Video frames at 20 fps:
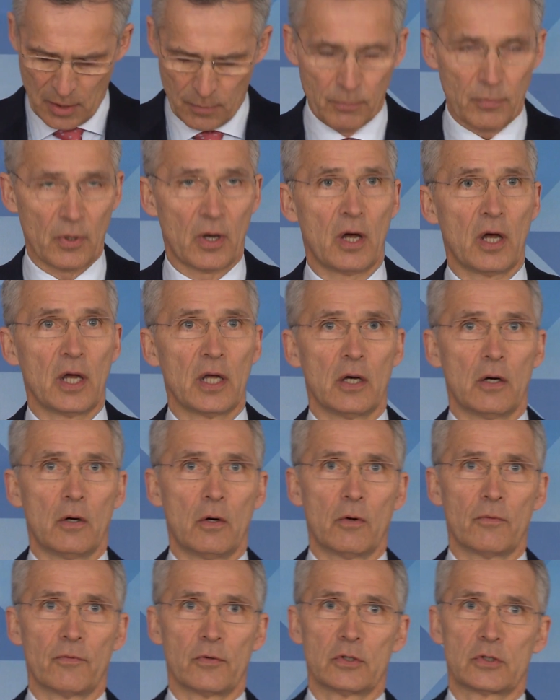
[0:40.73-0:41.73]
by
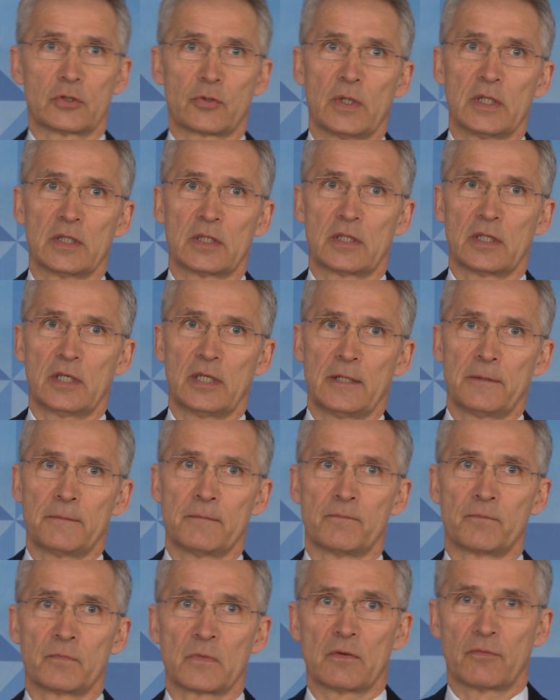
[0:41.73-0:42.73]
over
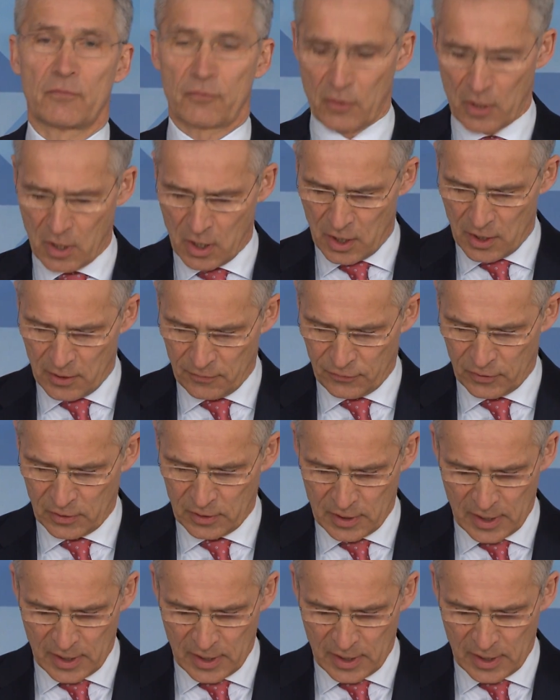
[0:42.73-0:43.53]
25